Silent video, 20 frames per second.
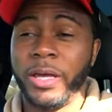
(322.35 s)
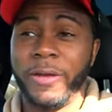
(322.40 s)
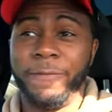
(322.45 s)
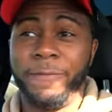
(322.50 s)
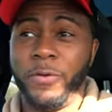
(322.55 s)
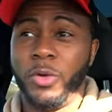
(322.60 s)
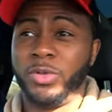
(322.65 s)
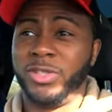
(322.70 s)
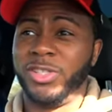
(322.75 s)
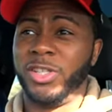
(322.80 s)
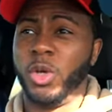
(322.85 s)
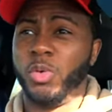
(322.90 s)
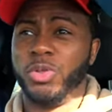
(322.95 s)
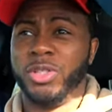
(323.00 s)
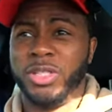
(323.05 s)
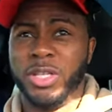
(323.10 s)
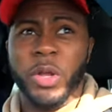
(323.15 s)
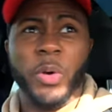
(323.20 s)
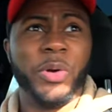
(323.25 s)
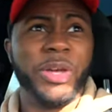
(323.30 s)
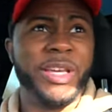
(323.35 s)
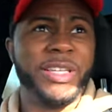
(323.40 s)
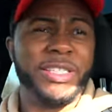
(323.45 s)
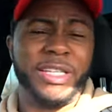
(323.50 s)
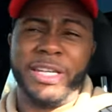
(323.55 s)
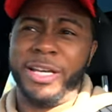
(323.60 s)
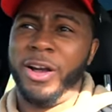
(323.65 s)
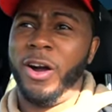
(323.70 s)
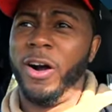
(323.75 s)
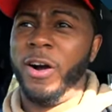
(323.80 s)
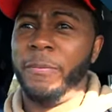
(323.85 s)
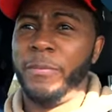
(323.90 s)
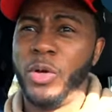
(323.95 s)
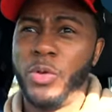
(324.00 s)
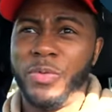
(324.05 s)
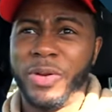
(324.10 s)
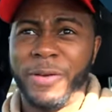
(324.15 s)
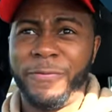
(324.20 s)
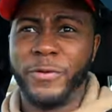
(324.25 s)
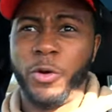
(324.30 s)
It feels so sluggish and it can't
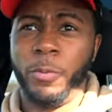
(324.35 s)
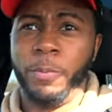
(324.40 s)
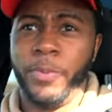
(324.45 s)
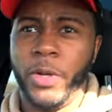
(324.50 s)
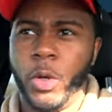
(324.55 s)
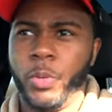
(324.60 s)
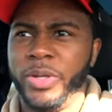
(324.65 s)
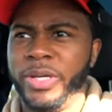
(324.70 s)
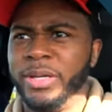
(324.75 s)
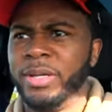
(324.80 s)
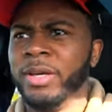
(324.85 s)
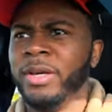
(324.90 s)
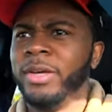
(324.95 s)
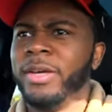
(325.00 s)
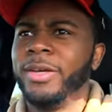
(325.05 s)
move and I feel bloated.